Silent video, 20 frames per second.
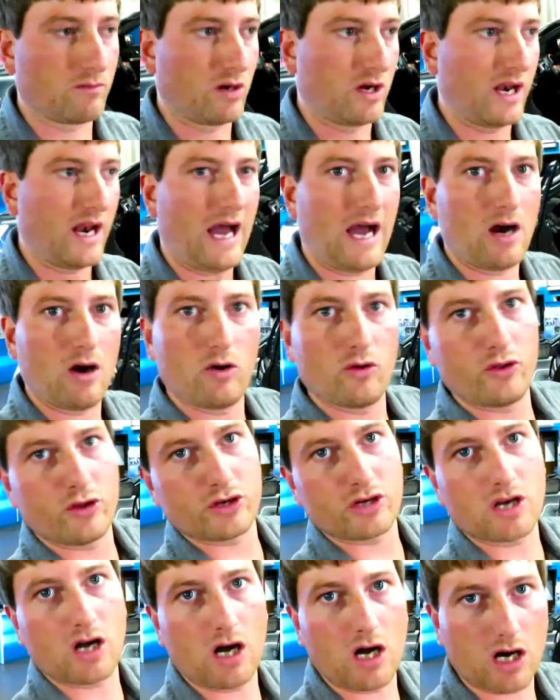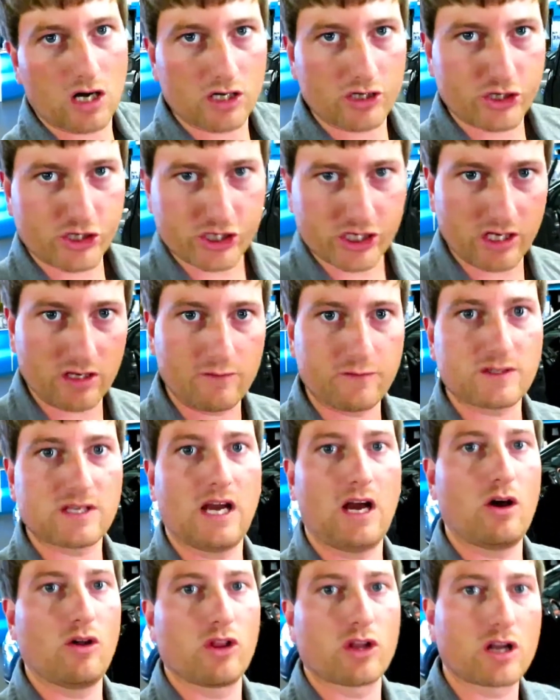but how the car shifts,
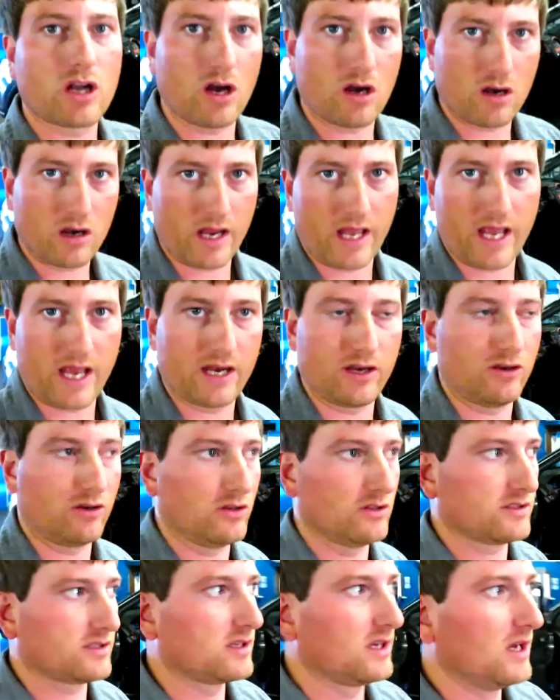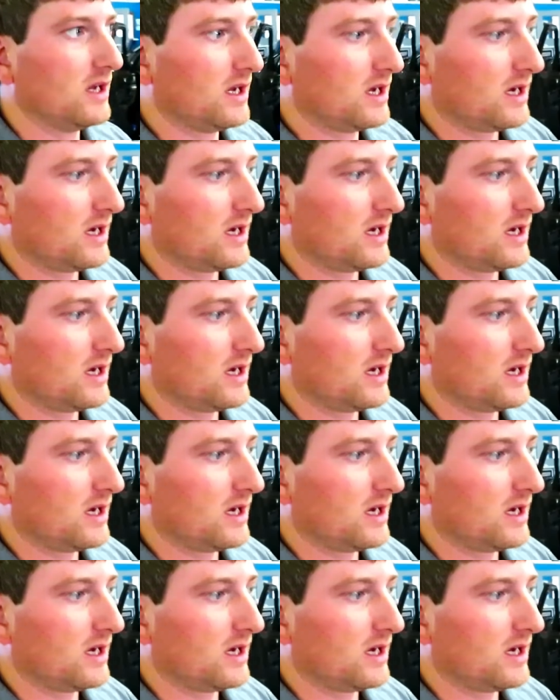how the car handles,